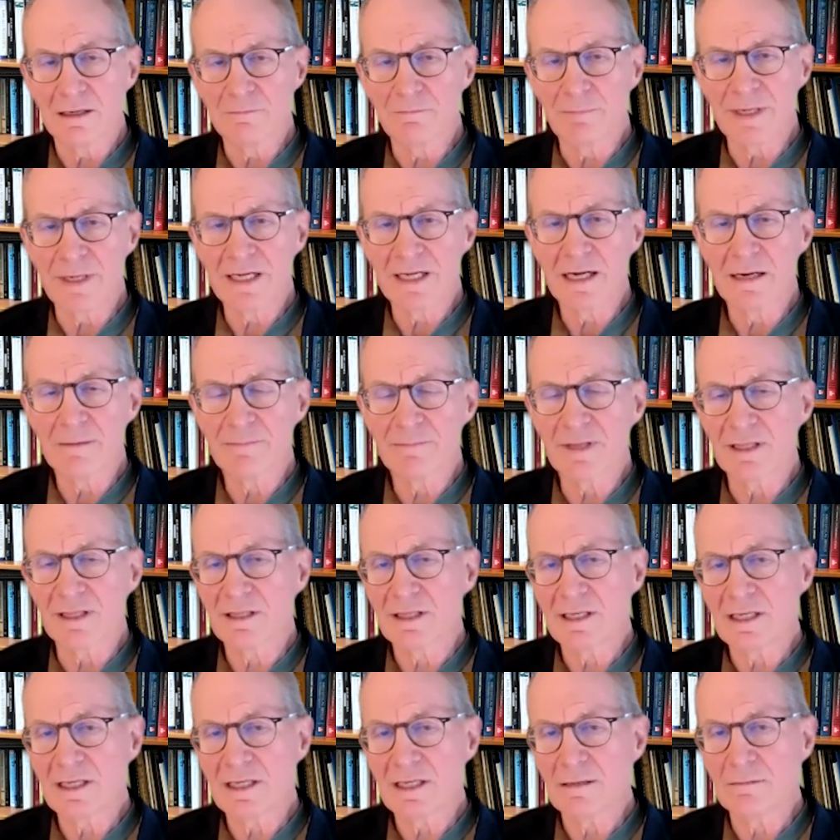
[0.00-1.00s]
become the
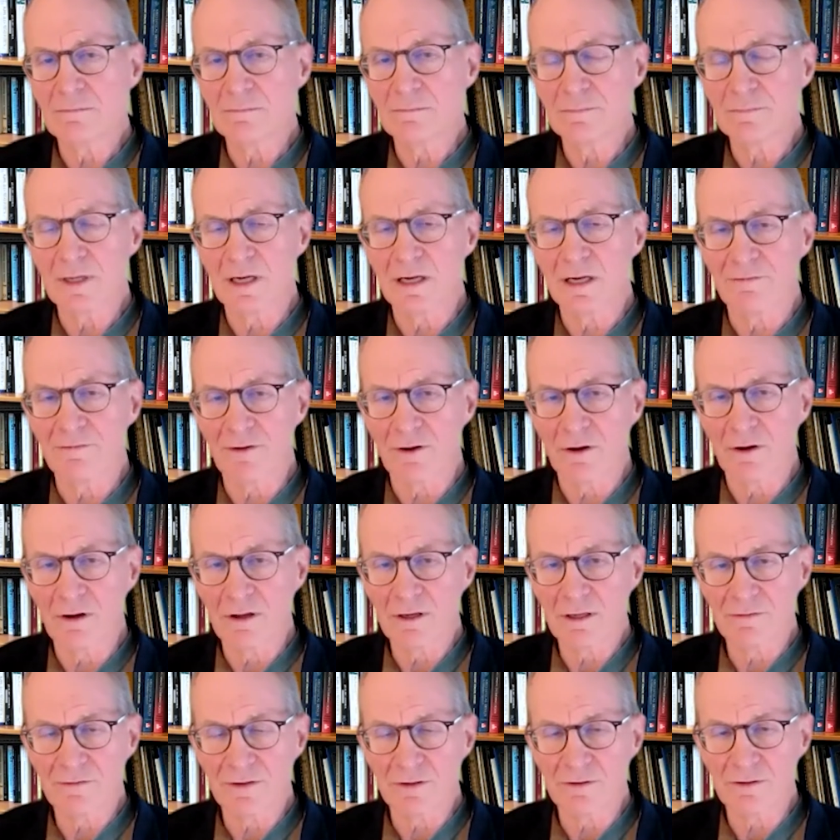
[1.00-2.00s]
theme of
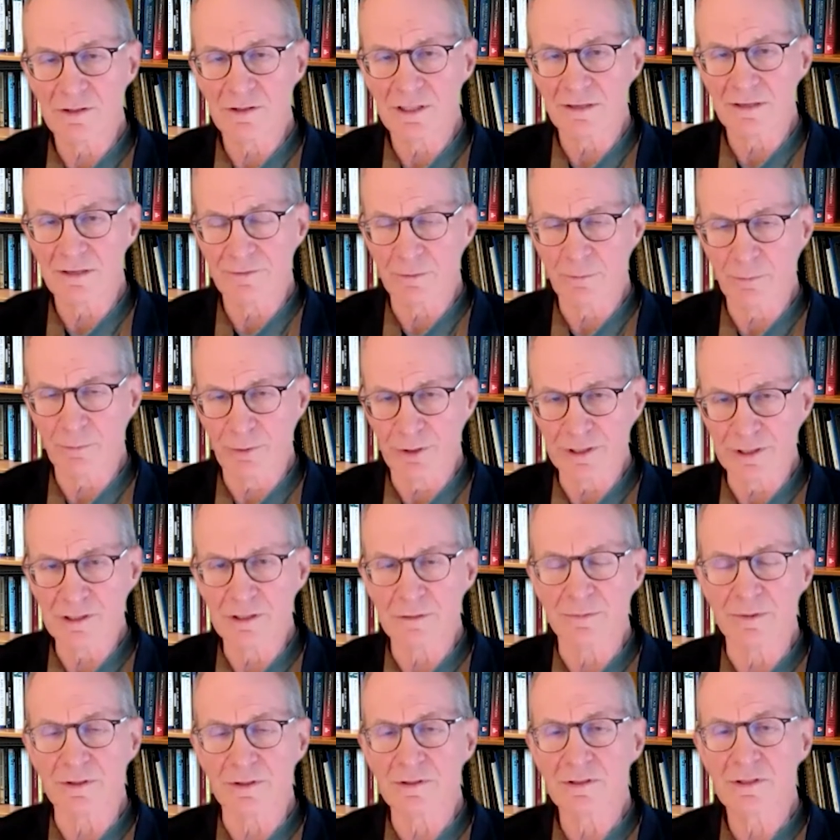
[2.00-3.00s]
all of those different
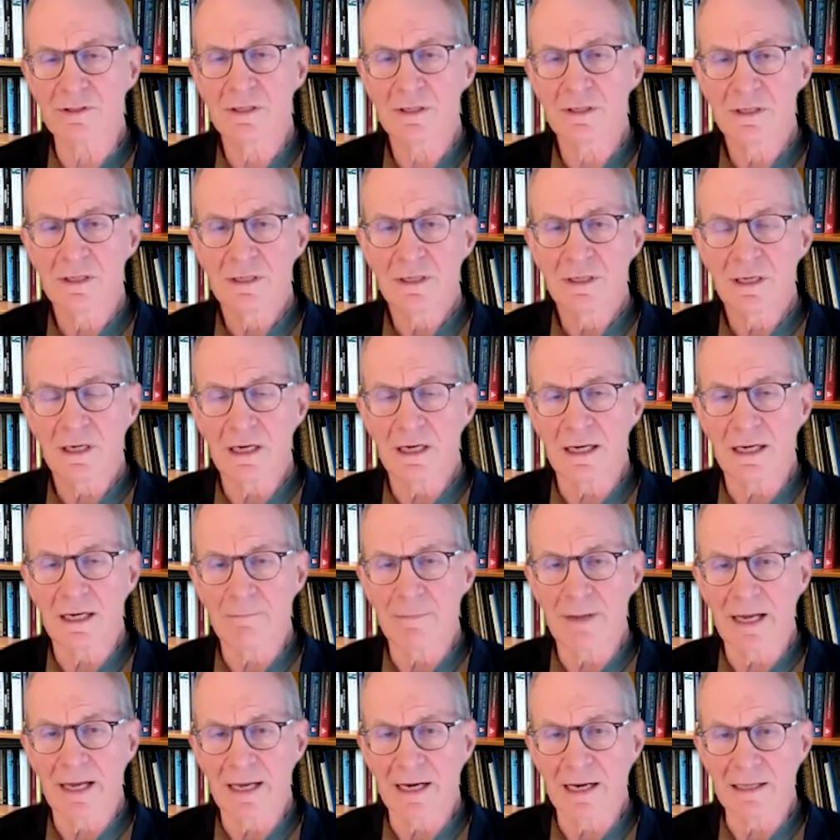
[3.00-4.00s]
principles.
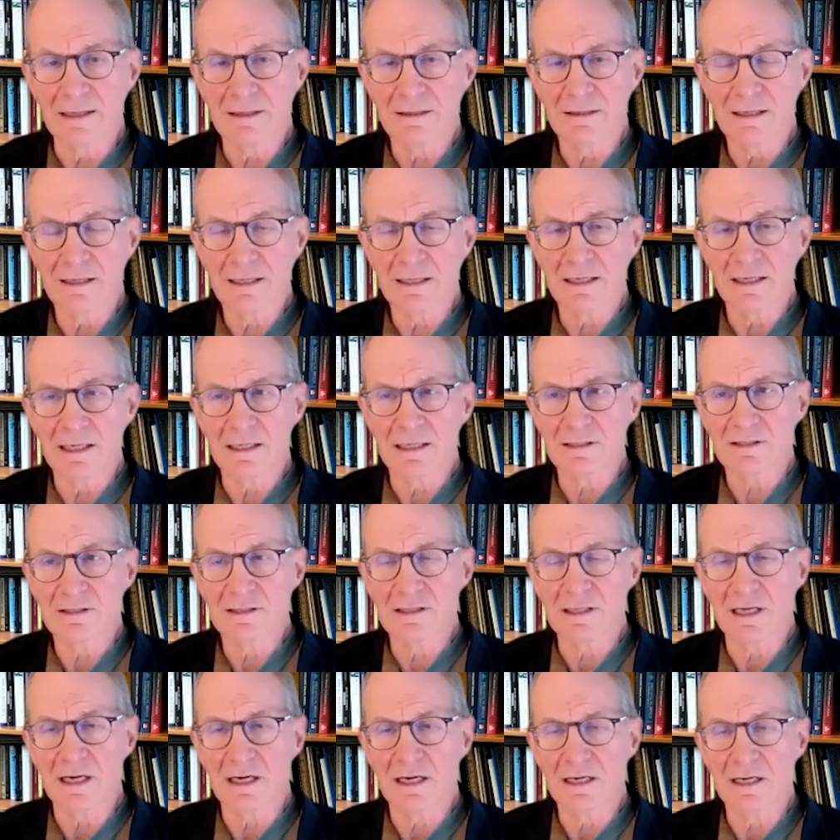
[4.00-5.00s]
And I think it's
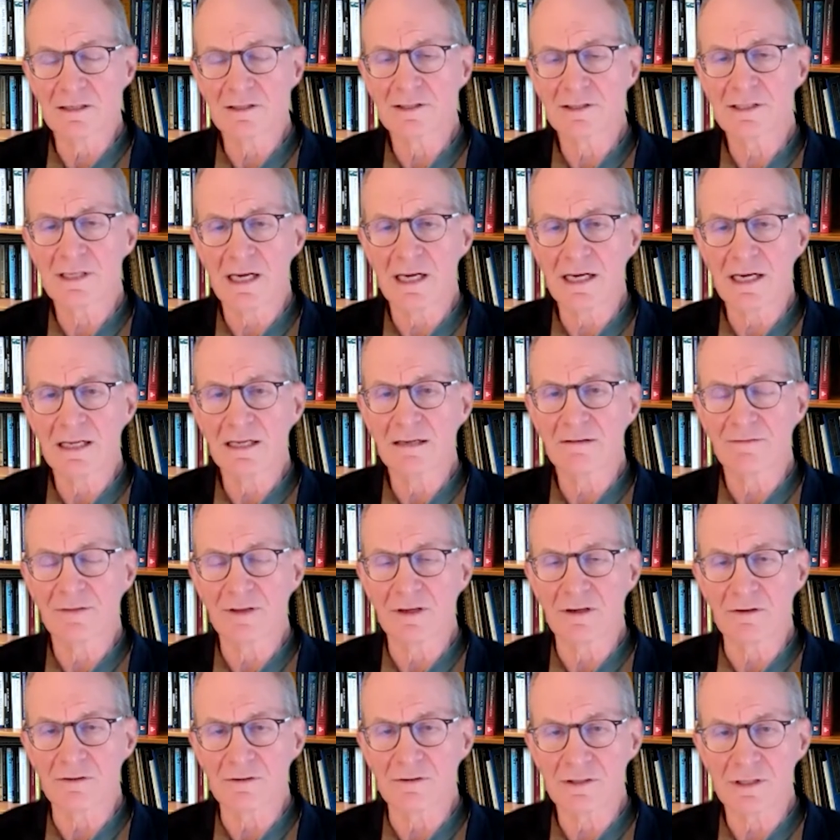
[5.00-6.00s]
the understanding of
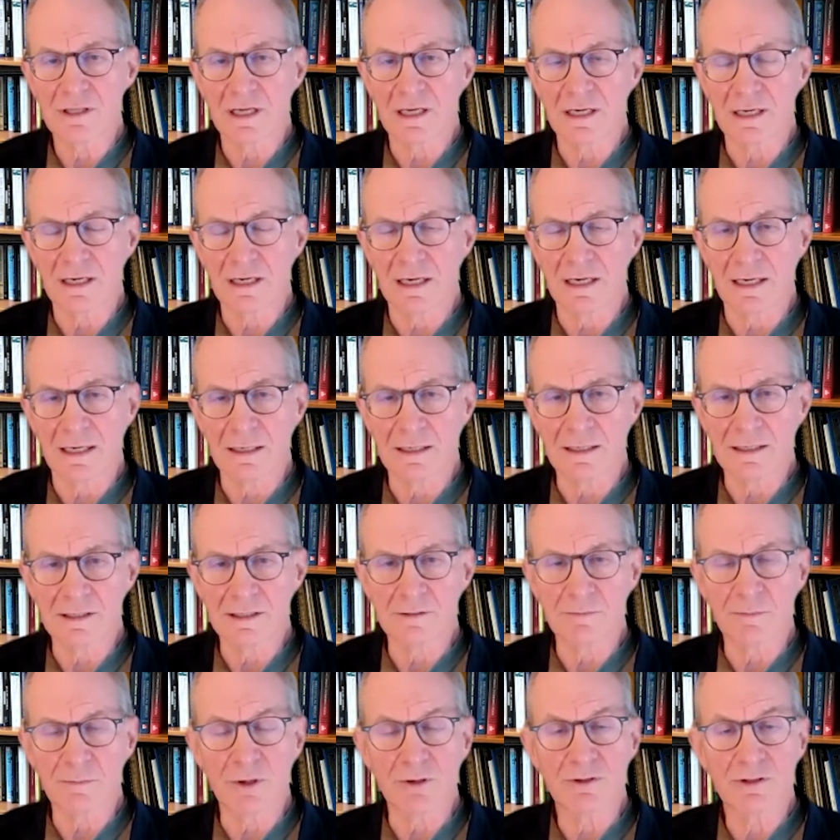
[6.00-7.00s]
those that
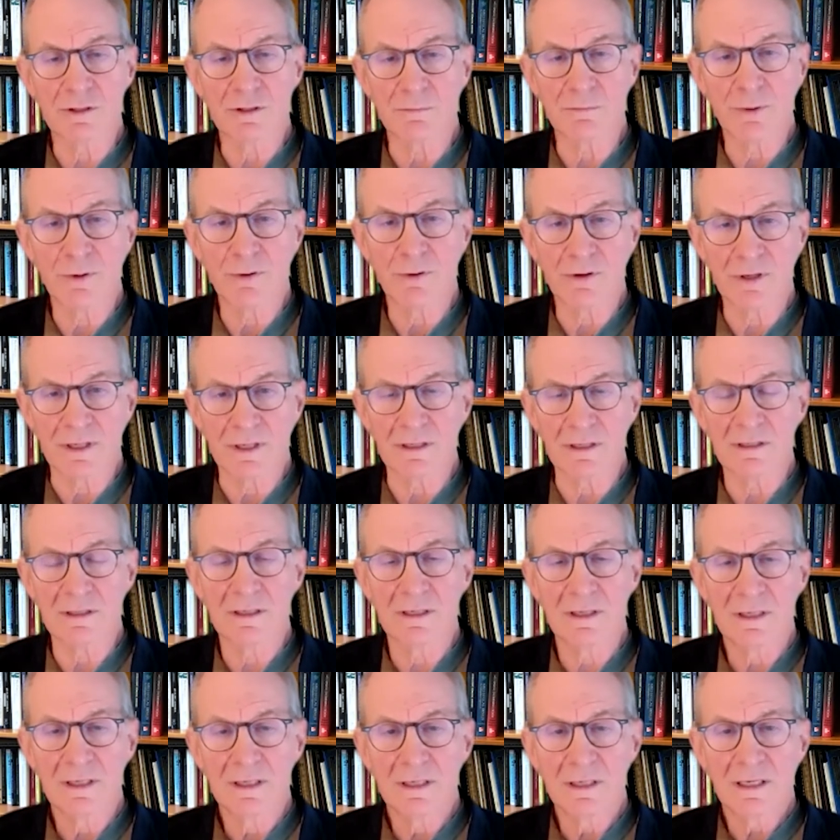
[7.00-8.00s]
is most important
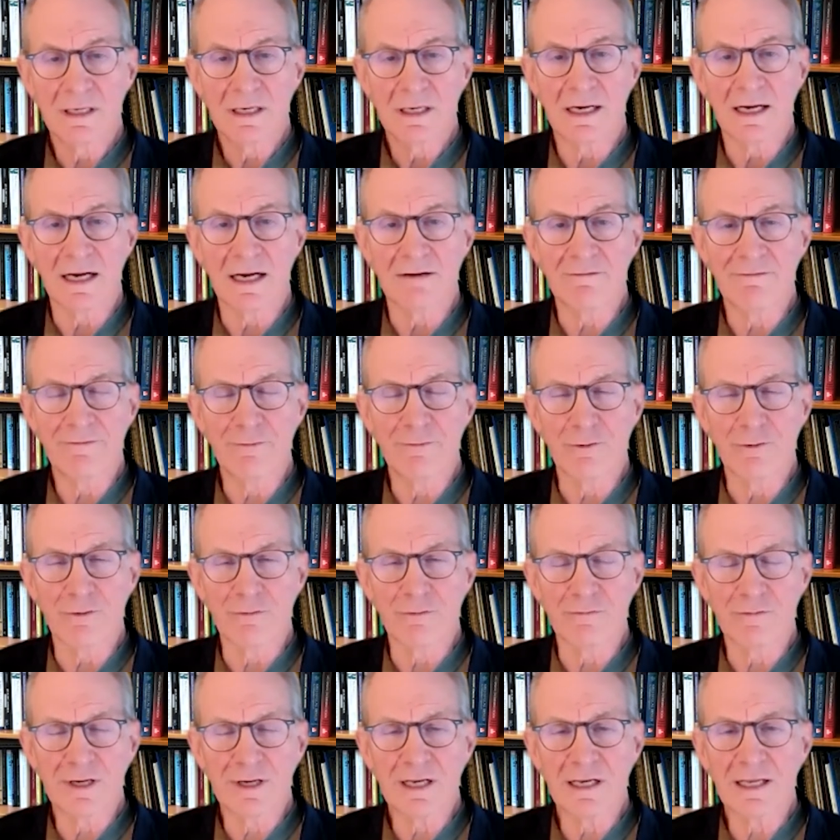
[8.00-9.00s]
for
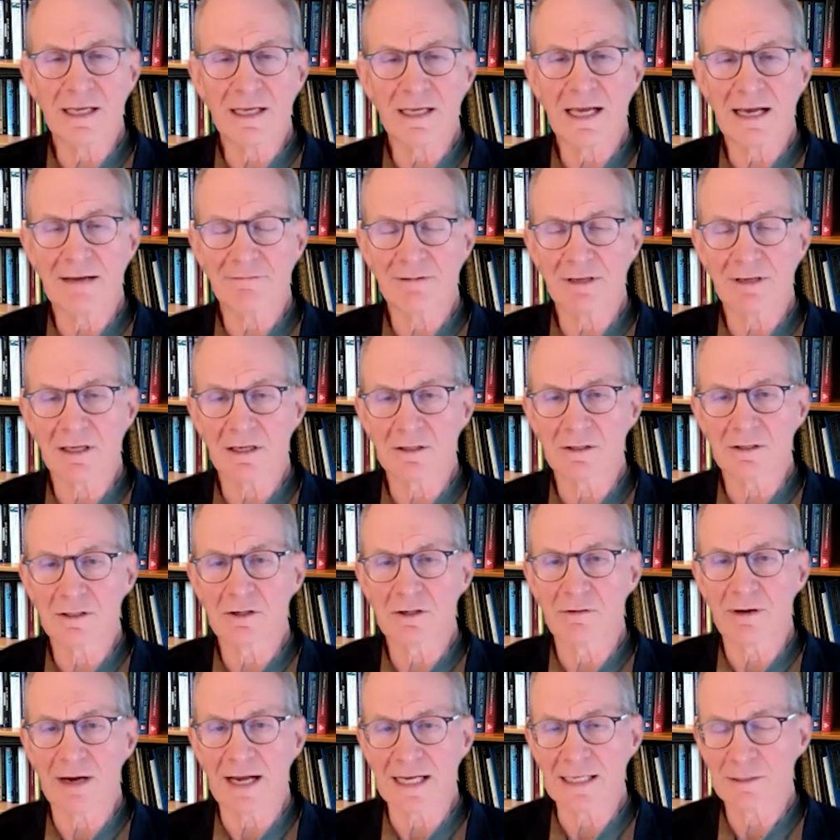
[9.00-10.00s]
really having a good
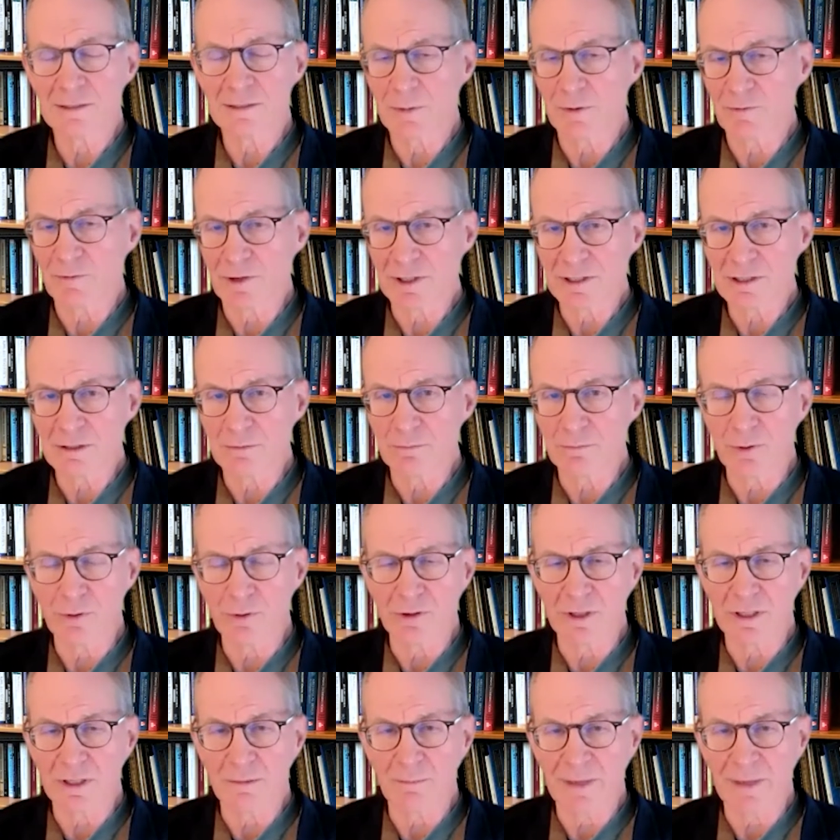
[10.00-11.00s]
grasp of what's
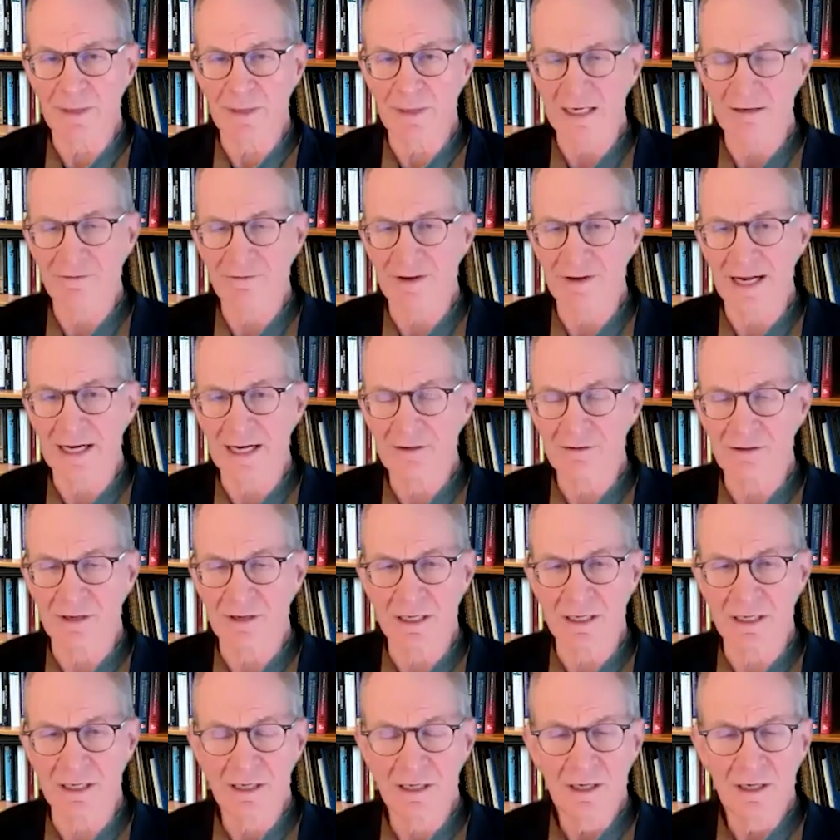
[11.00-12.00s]
important in manufacturing,